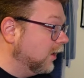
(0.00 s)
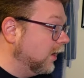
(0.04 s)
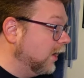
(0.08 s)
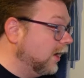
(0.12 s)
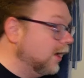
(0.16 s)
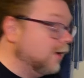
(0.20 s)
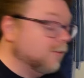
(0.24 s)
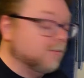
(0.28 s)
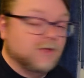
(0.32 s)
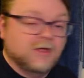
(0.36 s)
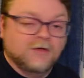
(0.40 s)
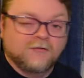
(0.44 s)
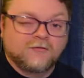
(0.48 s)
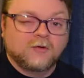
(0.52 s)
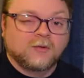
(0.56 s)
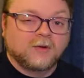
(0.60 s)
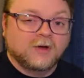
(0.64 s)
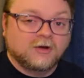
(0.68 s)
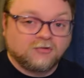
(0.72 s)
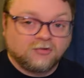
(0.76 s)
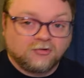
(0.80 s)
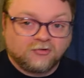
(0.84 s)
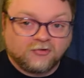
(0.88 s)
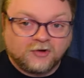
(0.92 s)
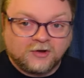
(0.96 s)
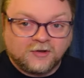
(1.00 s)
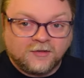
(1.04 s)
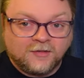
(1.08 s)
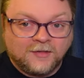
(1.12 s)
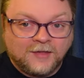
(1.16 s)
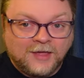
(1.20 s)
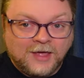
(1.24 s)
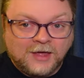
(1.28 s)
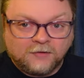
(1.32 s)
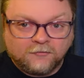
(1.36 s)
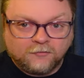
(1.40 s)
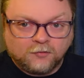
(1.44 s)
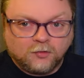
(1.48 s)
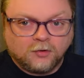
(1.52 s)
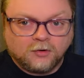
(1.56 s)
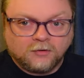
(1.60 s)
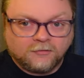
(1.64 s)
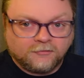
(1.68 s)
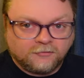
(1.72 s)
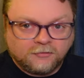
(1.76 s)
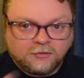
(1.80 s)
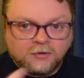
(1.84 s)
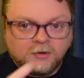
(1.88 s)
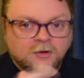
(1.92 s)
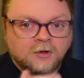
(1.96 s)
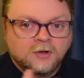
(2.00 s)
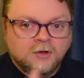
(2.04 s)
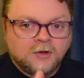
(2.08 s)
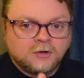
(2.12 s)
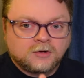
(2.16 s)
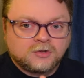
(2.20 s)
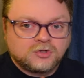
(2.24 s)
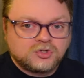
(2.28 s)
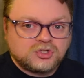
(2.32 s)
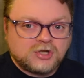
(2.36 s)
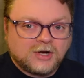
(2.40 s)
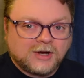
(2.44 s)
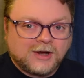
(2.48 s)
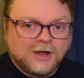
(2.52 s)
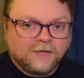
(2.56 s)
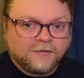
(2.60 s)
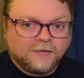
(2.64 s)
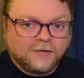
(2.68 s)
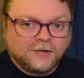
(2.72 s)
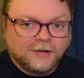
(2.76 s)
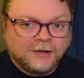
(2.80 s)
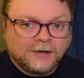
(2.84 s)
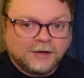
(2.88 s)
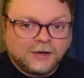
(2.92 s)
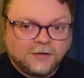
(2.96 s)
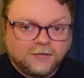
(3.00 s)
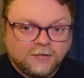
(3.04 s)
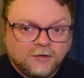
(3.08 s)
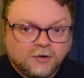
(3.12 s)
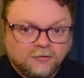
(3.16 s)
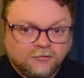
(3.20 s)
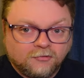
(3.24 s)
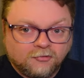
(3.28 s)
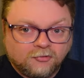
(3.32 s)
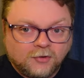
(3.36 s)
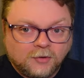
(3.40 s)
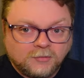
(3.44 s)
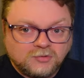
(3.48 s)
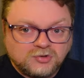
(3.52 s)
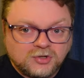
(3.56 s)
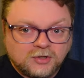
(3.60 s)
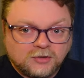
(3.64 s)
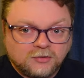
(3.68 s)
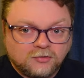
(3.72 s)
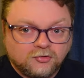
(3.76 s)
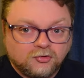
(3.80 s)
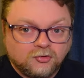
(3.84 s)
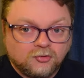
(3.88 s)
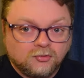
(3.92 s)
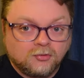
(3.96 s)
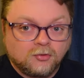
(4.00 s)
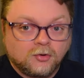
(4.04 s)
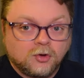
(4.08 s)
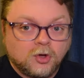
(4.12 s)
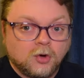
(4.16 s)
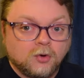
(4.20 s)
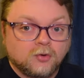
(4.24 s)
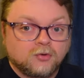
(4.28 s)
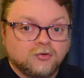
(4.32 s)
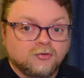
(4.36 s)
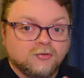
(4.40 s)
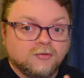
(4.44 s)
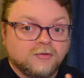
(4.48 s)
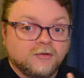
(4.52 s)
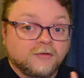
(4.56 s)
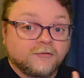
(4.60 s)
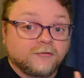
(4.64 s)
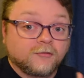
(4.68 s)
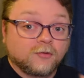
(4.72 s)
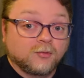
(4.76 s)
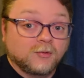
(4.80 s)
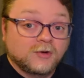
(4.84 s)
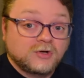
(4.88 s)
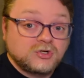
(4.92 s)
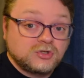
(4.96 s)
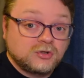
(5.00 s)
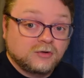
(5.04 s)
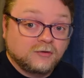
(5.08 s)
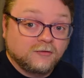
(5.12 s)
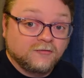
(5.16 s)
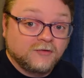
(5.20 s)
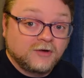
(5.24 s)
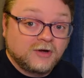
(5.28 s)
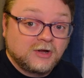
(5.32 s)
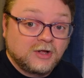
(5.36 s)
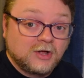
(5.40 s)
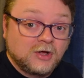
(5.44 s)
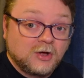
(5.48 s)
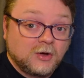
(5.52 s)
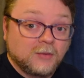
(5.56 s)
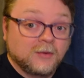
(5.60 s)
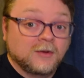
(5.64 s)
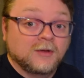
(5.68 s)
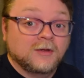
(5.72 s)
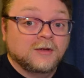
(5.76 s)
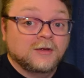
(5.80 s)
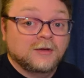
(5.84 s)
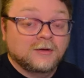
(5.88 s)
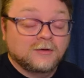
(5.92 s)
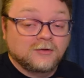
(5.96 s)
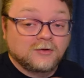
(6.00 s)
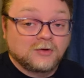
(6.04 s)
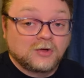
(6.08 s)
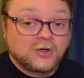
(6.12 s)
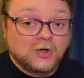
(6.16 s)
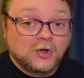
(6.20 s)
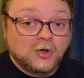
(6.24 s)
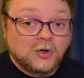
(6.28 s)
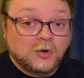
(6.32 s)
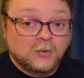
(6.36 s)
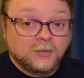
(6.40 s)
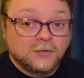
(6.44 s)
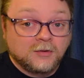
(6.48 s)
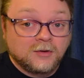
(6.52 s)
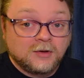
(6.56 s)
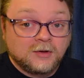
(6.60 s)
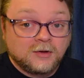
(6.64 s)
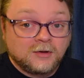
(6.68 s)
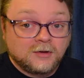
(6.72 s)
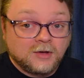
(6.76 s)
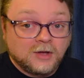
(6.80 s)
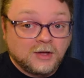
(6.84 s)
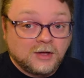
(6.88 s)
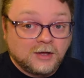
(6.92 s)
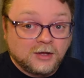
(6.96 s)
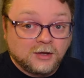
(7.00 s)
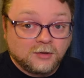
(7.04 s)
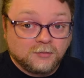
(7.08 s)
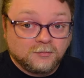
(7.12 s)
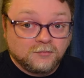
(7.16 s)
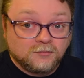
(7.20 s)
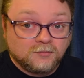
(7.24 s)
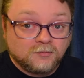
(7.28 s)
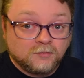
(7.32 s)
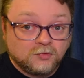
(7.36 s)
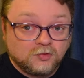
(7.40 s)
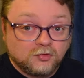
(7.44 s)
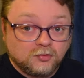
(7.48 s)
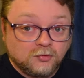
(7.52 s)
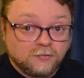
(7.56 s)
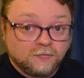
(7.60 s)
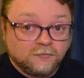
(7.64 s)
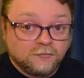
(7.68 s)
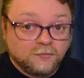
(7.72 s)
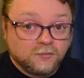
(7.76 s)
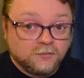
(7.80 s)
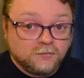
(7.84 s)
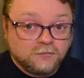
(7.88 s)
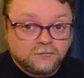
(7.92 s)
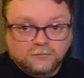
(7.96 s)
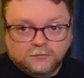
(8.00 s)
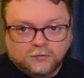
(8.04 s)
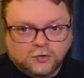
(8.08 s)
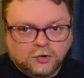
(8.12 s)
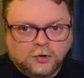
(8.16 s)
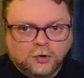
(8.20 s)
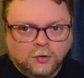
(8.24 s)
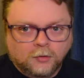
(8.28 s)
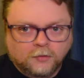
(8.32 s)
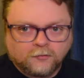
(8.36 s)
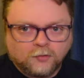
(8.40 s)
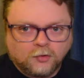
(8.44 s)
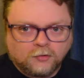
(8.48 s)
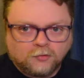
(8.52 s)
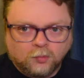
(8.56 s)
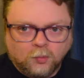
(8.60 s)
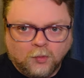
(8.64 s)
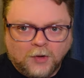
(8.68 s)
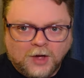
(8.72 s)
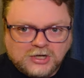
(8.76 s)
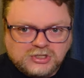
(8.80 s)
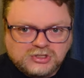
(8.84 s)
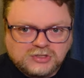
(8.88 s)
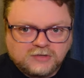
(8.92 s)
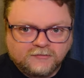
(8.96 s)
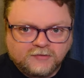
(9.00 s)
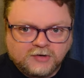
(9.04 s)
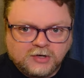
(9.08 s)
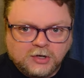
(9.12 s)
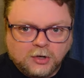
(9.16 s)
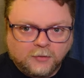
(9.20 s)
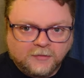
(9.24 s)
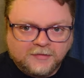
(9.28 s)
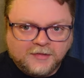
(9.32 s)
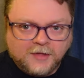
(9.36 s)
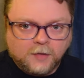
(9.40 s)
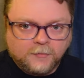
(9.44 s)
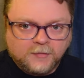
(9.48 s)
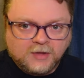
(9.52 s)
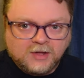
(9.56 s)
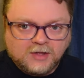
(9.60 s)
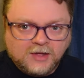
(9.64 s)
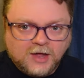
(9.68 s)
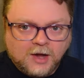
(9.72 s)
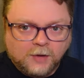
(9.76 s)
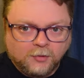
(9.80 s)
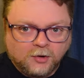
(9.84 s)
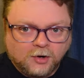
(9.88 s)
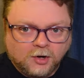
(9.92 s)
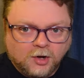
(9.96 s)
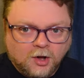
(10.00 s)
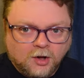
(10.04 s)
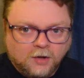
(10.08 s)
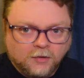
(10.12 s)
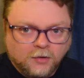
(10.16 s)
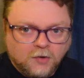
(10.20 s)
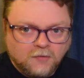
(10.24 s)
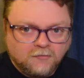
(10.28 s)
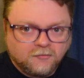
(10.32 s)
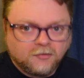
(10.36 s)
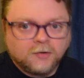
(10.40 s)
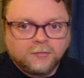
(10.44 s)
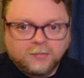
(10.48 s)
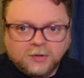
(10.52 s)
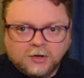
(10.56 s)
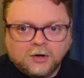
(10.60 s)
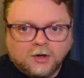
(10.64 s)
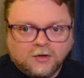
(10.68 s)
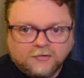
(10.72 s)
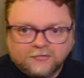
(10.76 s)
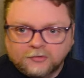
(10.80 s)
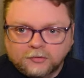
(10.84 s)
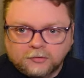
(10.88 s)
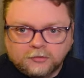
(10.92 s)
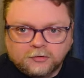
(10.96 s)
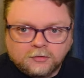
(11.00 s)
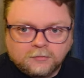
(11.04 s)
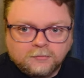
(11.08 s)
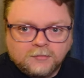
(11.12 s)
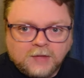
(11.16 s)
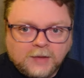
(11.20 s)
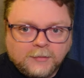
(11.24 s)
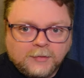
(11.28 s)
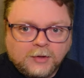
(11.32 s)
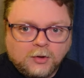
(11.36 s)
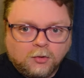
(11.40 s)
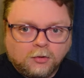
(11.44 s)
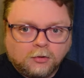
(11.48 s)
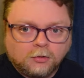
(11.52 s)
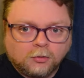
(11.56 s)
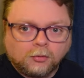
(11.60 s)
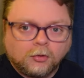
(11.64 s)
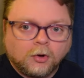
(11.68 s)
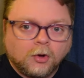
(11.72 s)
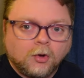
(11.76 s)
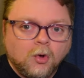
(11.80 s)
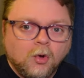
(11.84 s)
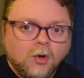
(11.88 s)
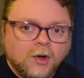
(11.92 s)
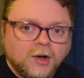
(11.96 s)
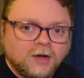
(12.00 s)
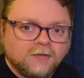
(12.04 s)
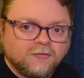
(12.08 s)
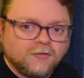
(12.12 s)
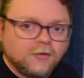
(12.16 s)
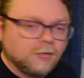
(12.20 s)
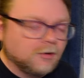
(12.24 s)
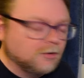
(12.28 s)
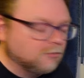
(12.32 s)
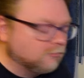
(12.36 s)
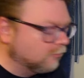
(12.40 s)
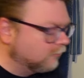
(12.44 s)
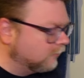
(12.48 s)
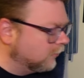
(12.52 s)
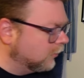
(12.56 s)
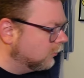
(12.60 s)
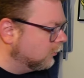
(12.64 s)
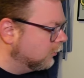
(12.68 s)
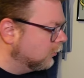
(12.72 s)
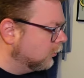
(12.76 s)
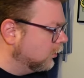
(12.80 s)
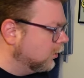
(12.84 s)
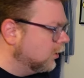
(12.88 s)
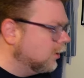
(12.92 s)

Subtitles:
If you're interested in that, of course, check out the link in the description to go to this original video to go of course, watch the video without me yammering all over it, but also to maybe order a coin if you're interested.